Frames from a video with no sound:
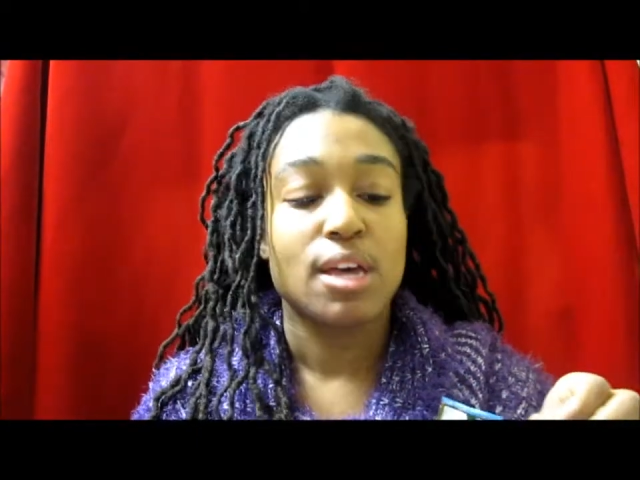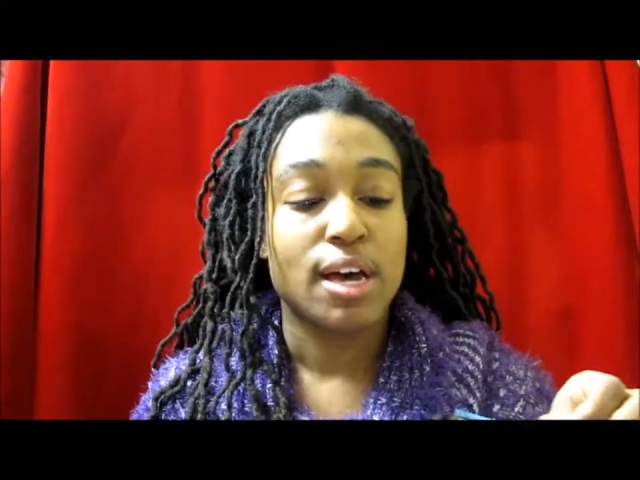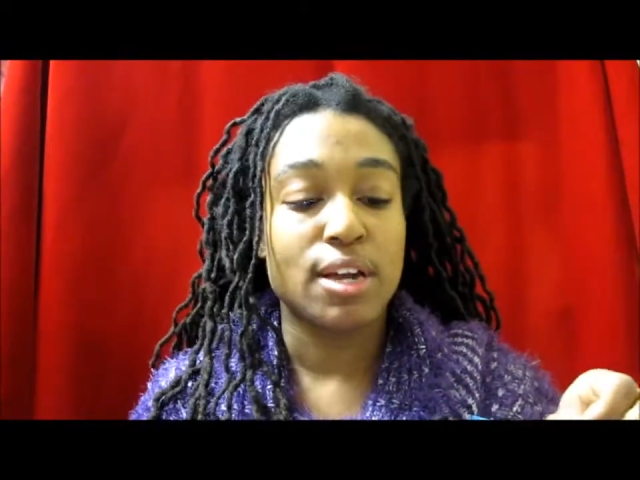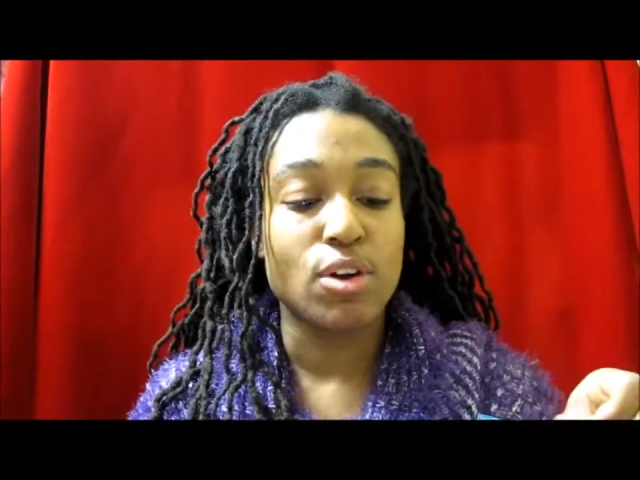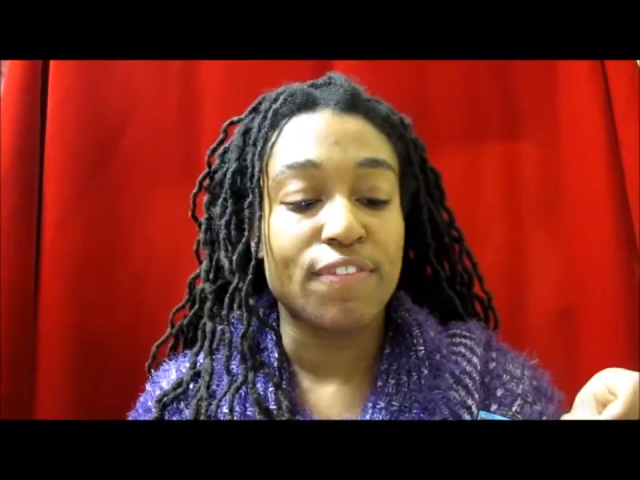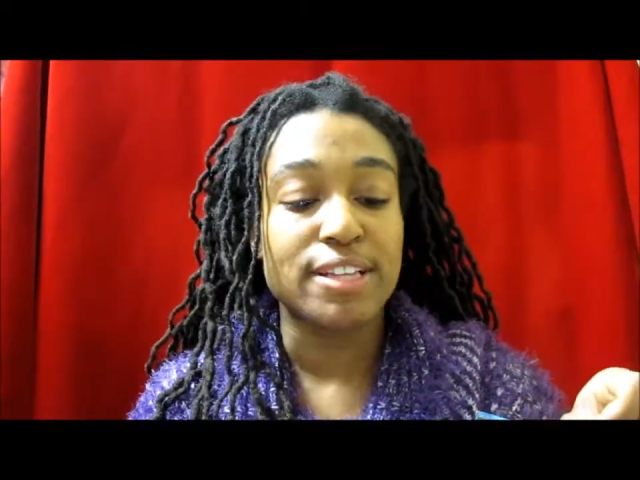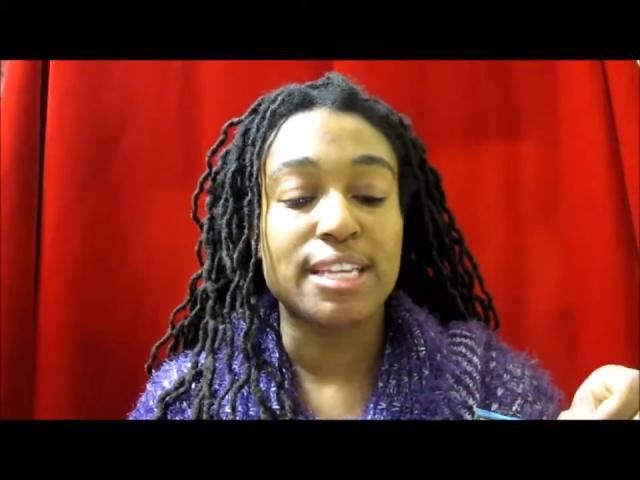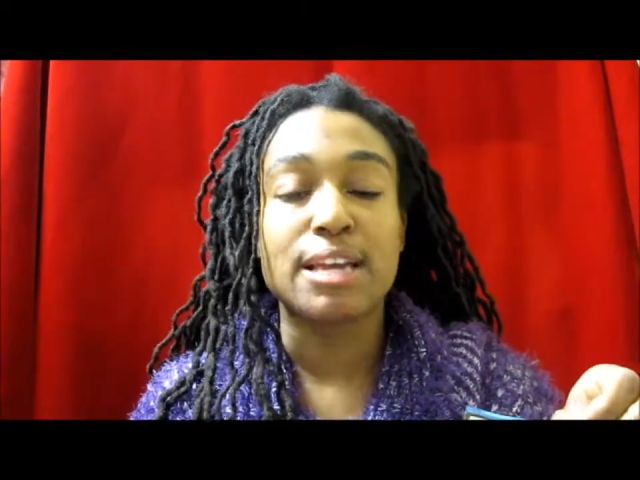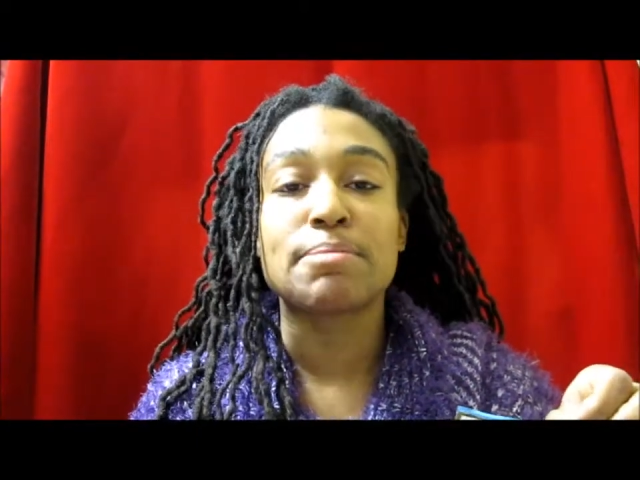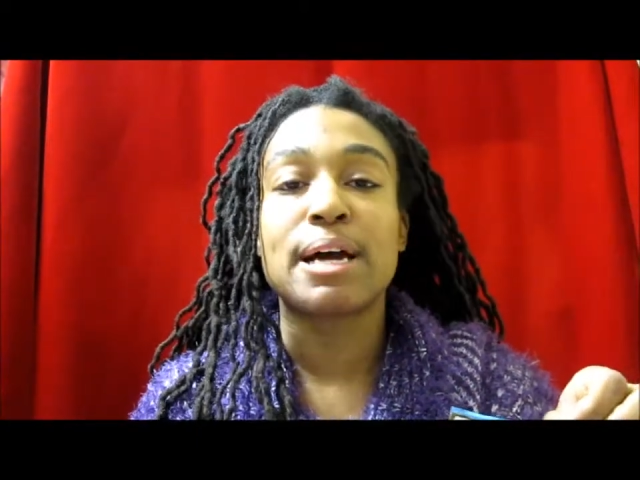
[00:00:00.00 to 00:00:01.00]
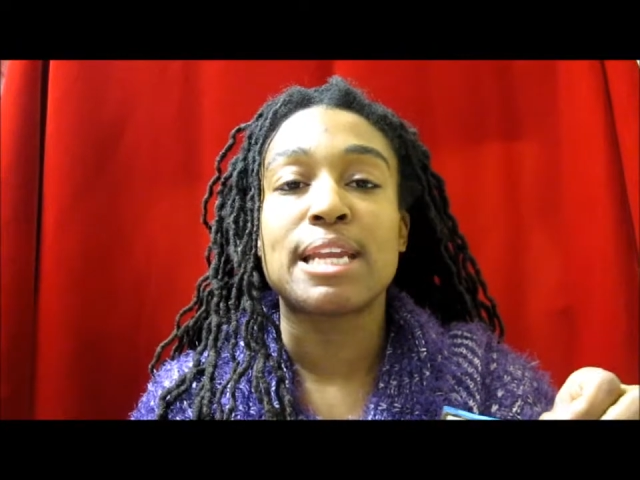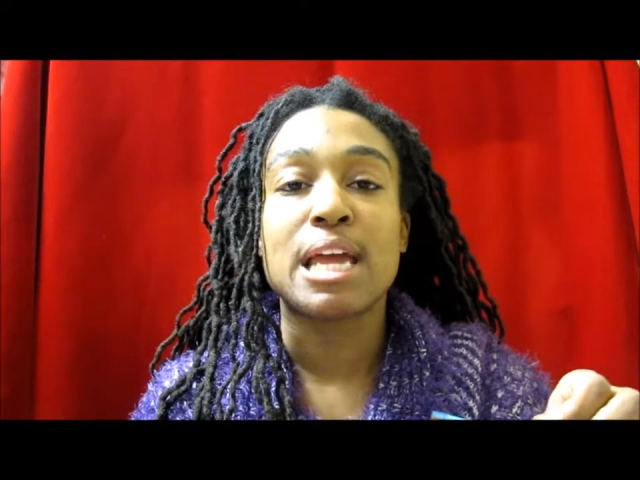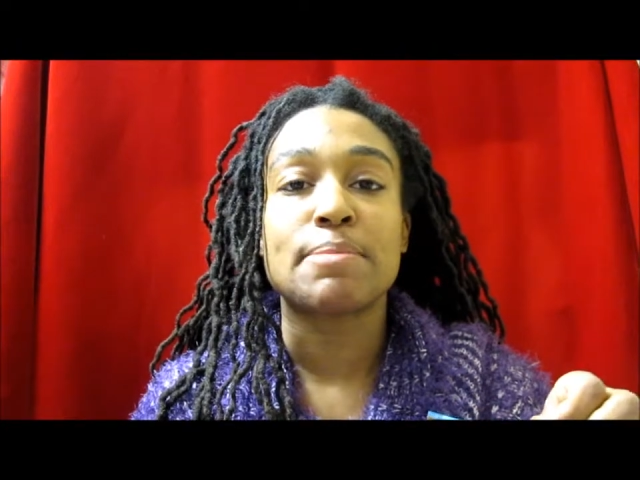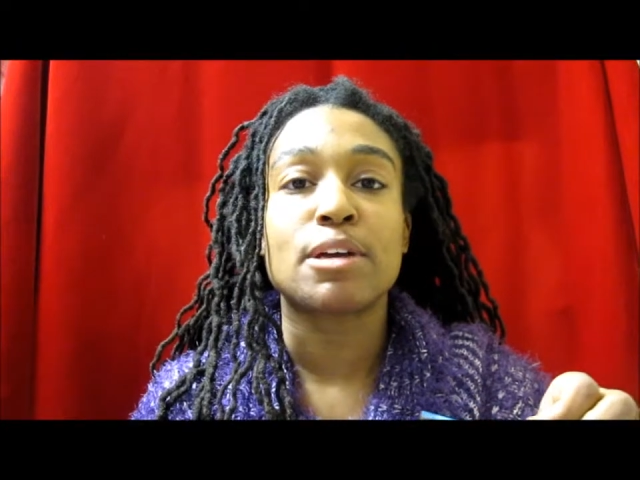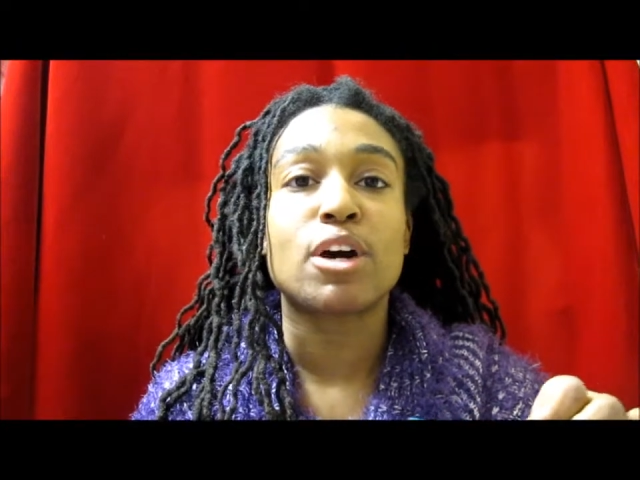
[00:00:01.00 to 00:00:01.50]
I know if I take my
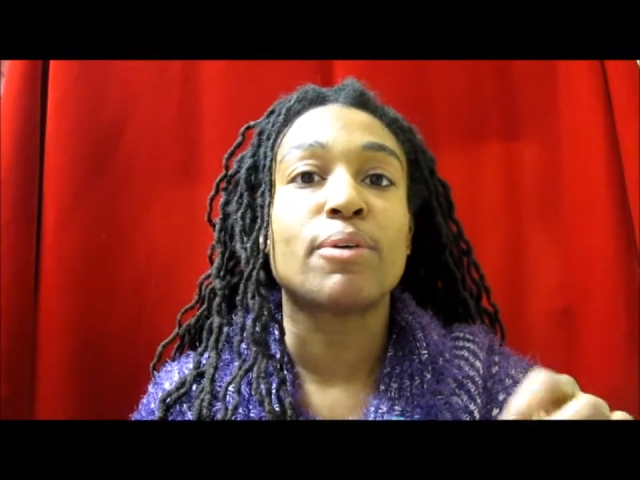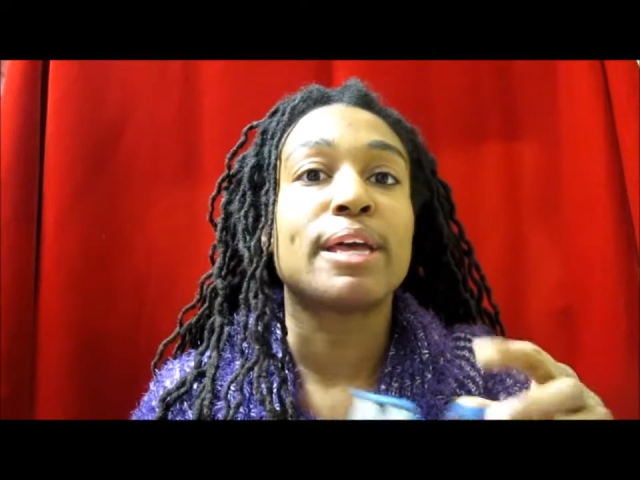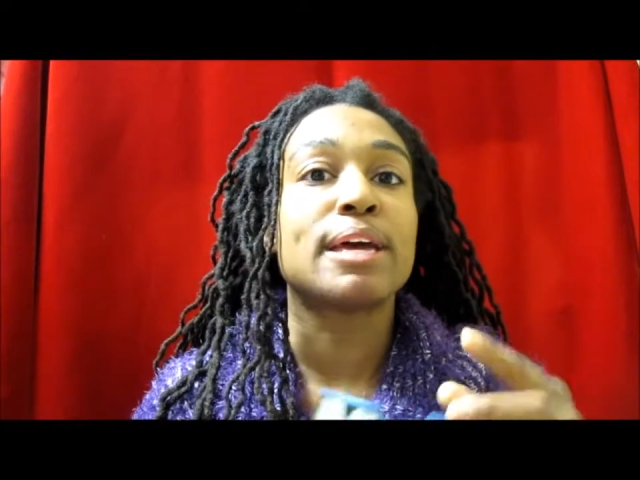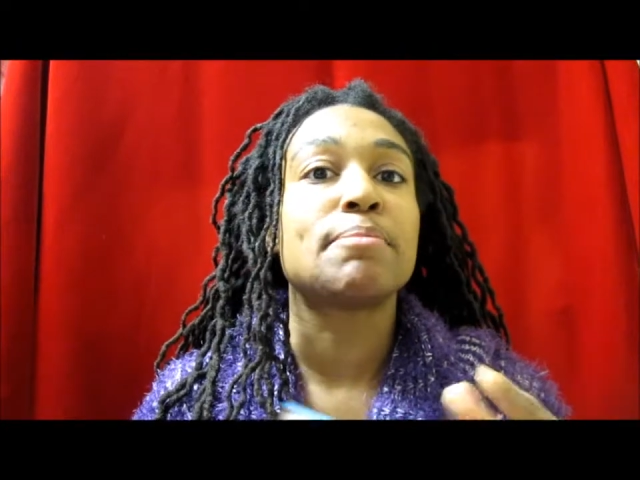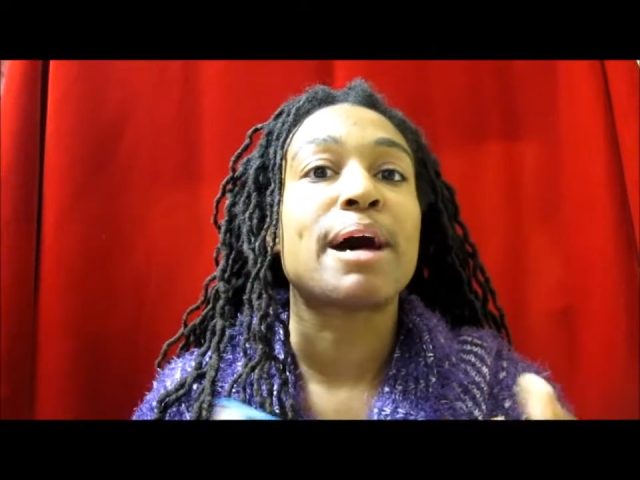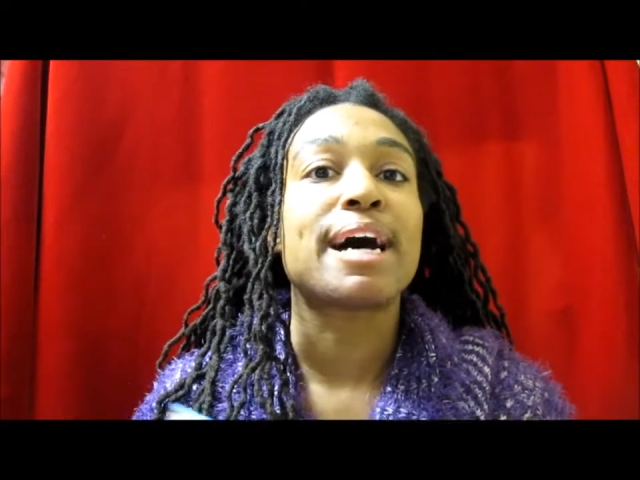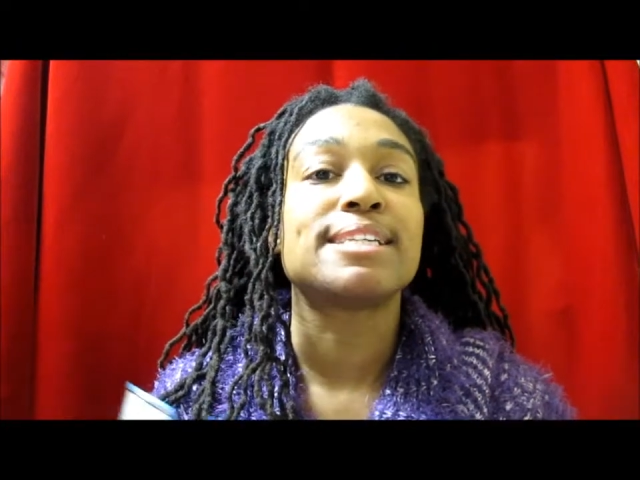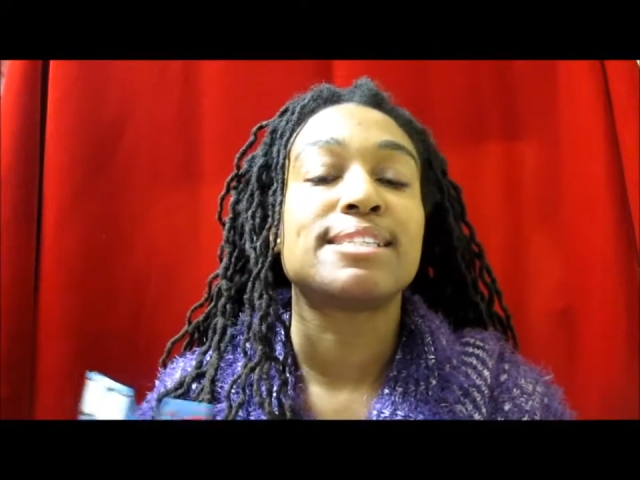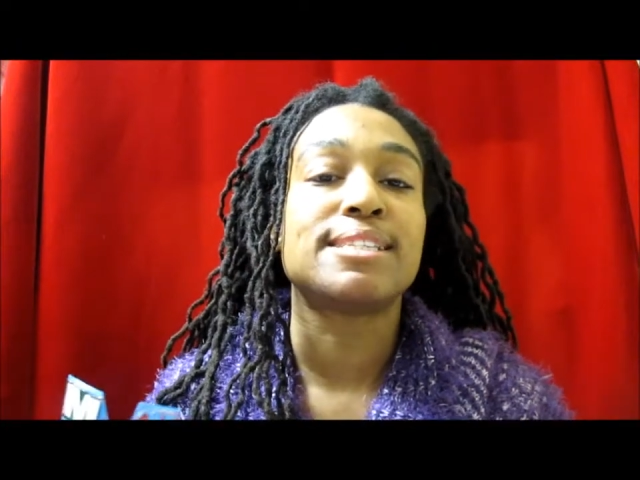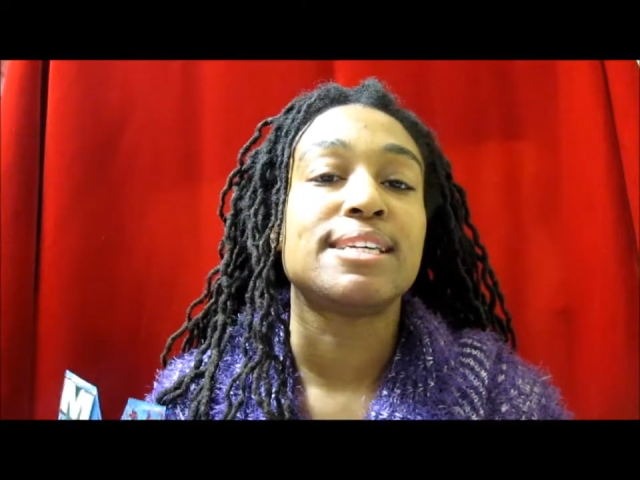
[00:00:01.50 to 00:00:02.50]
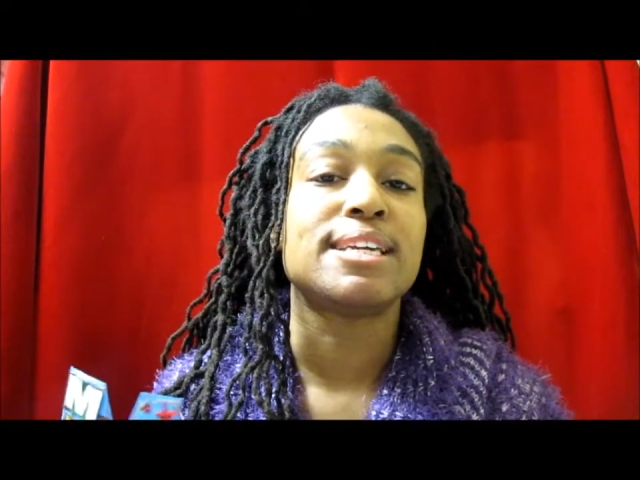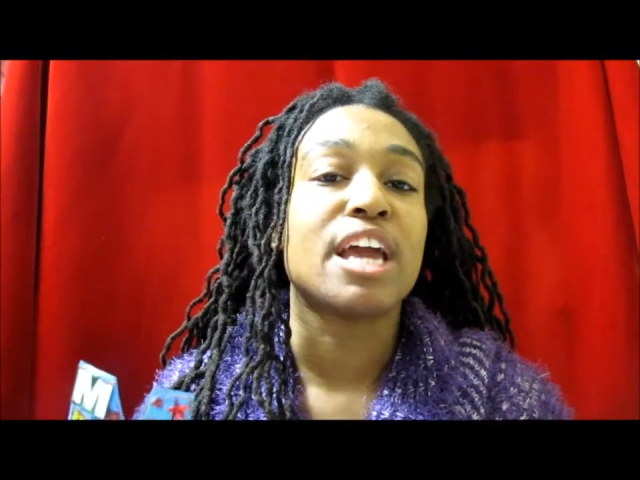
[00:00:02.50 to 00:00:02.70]
name and go M-I-C-H-A-E-L-A,